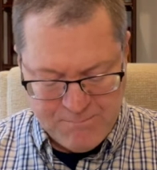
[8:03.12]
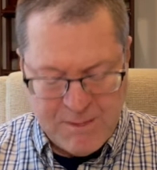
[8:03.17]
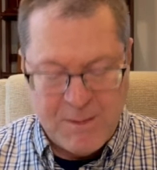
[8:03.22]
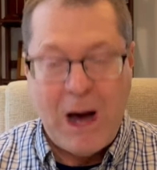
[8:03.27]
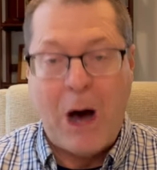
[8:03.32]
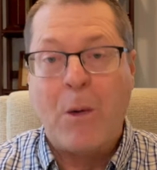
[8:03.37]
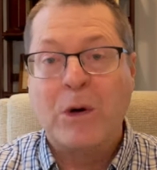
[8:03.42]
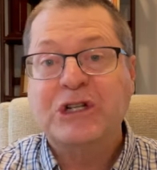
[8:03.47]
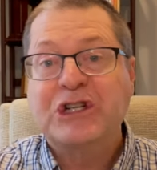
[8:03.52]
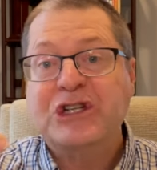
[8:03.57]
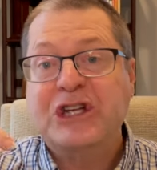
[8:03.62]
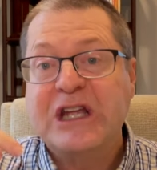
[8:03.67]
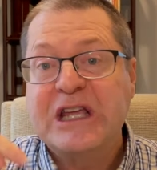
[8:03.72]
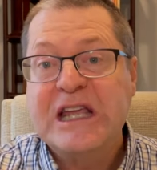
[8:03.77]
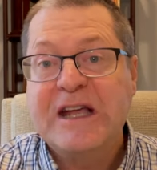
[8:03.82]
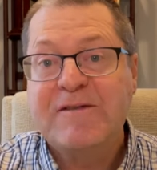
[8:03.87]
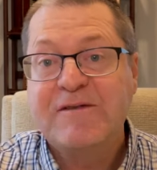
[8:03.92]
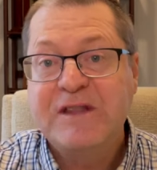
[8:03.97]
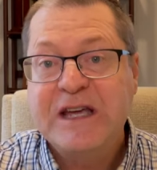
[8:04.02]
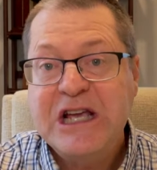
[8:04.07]
I want you to
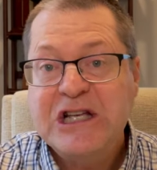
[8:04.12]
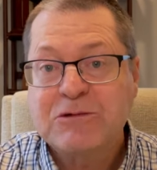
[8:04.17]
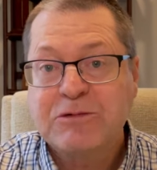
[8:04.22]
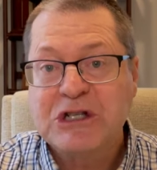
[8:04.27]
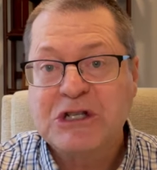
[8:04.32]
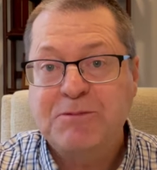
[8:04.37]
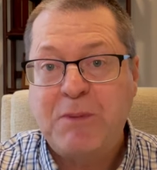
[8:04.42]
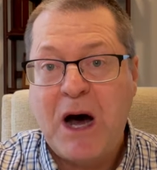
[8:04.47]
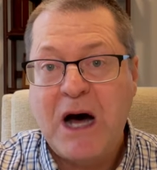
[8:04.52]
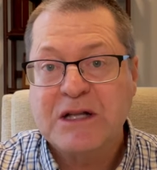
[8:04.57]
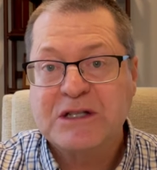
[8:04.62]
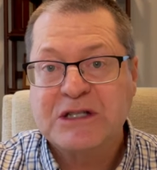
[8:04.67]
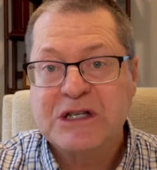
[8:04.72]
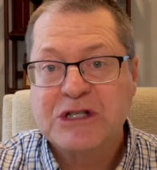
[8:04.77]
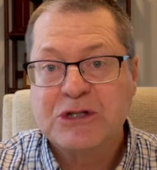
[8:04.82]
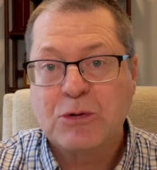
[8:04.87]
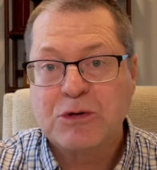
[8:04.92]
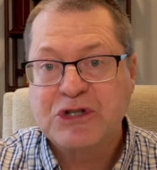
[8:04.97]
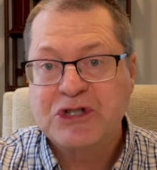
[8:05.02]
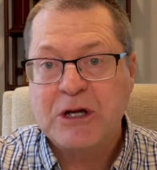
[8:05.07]
give these
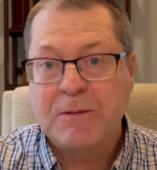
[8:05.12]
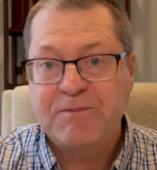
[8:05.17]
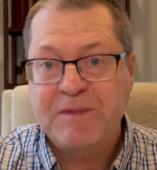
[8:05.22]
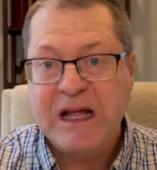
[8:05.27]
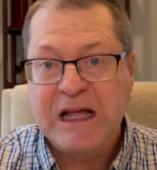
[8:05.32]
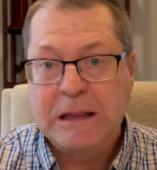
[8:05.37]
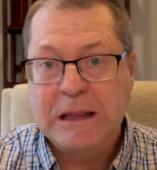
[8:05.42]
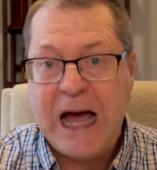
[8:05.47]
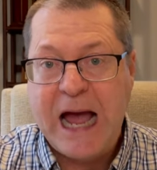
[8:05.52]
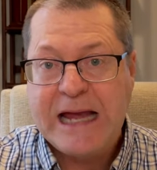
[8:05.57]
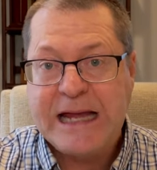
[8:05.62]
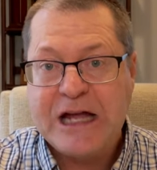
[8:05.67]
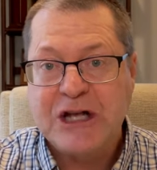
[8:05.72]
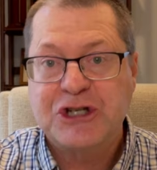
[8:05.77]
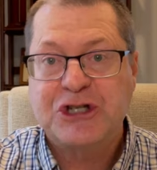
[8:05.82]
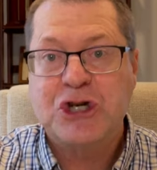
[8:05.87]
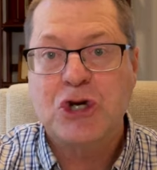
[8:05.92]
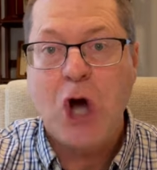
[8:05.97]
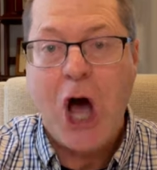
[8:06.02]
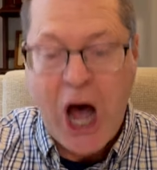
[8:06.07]
responses or something like
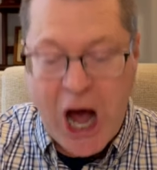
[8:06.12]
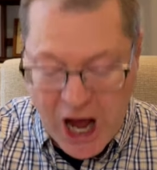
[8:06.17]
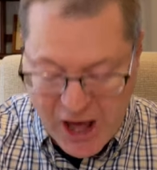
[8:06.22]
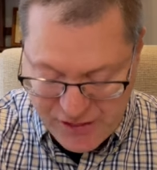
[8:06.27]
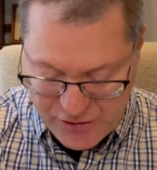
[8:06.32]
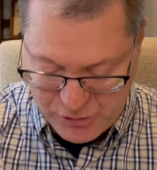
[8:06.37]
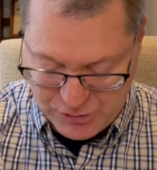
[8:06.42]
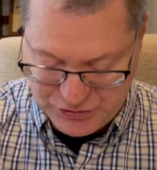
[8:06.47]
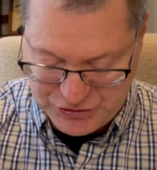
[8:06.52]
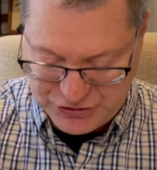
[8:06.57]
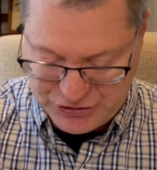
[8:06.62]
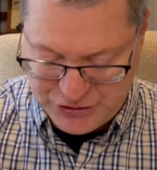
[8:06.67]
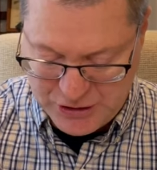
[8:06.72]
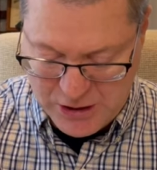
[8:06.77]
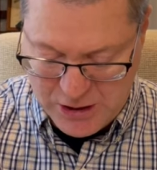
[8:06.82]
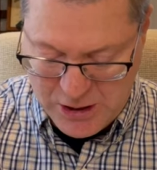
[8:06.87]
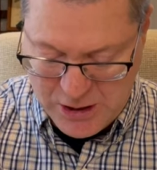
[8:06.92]
it to others.